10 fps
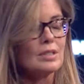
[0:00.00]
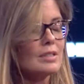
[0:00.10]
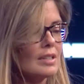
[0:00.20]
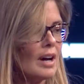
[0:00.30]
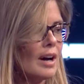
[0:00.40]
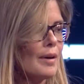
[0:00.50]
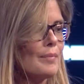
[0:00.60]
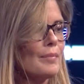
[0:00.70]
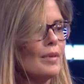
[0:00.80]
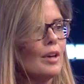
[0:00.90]
Yeah, your um,
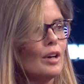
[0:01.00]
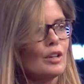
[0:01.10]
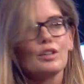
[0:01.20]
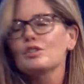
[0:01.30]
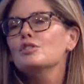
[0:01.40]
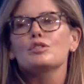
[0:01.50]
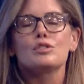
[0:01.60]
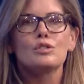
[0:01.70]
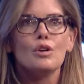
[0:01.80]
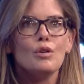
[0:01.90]
your your definition.
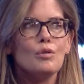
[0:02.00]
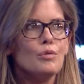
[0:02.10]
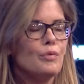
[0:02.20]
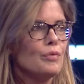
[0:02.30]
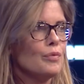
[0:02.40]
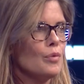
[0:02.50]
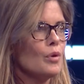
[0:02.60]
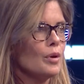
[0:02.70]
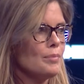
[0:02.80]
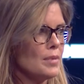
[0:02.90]
So
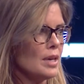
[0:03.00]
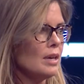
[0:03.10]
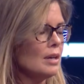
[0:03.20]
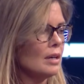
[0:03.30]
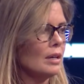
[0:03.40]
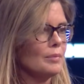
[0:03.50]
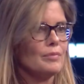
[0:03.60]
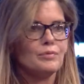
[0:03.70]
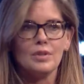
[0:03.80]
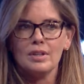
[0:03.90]
for me,
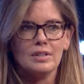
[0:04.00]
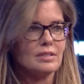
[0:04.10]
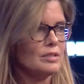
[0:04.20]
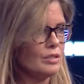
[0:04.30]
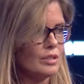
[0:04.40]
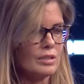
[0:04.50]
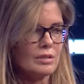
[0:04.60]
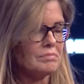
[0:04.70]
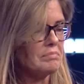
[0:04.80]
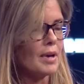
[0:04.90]
and this is just
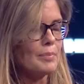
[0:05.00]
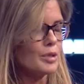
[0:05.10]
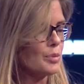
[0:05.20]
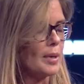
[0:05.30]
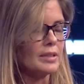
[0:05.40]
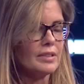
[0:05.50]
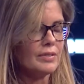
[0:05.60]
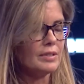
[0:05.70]
my perspective.